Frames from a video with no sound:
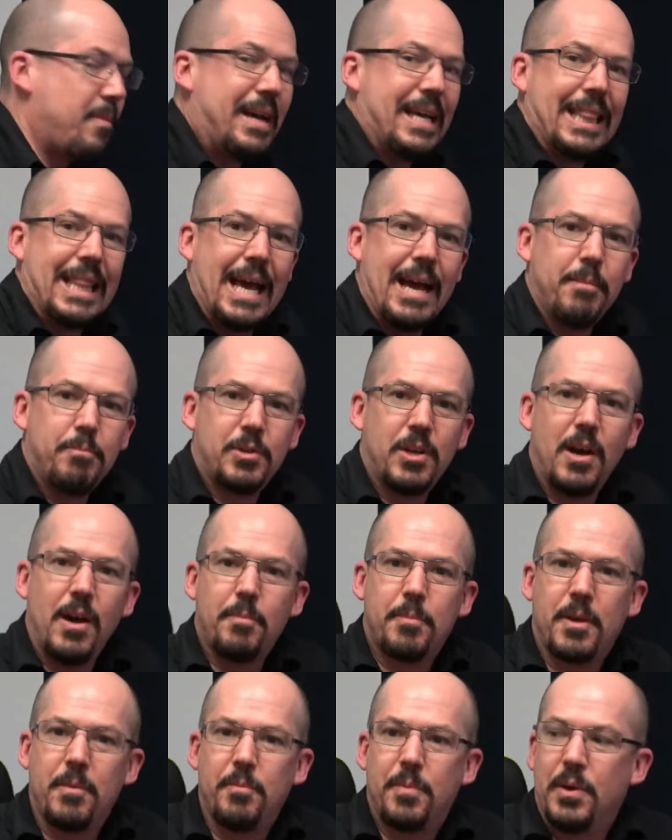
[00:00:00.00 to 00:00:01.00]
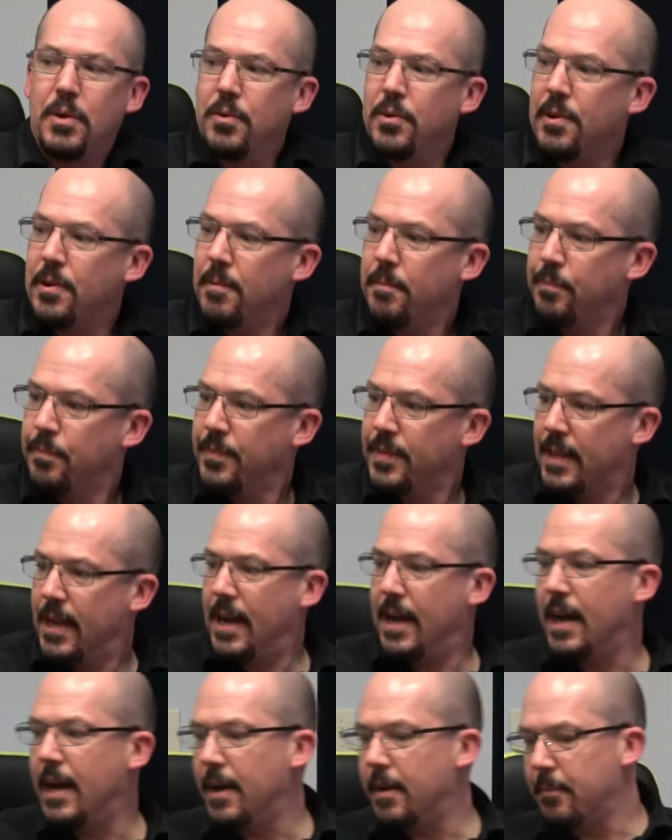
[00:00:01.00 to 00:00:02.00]
my laptop computer
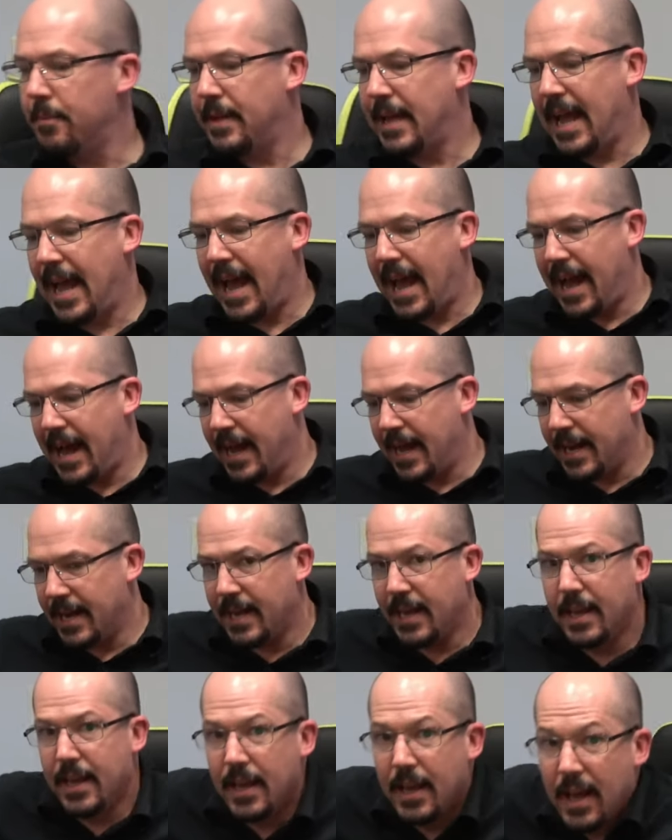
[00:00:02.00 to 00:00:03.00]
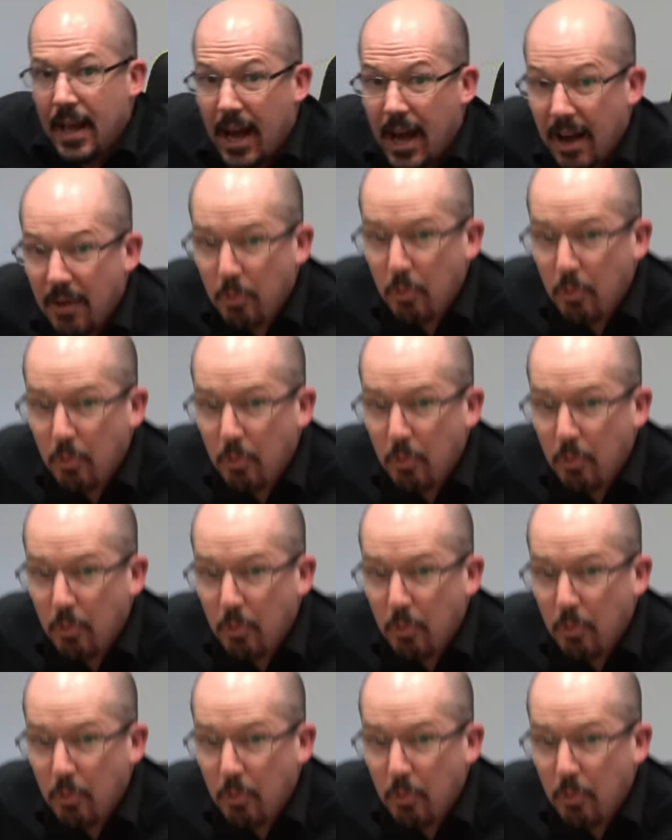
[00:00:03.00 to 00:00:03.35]
um, had a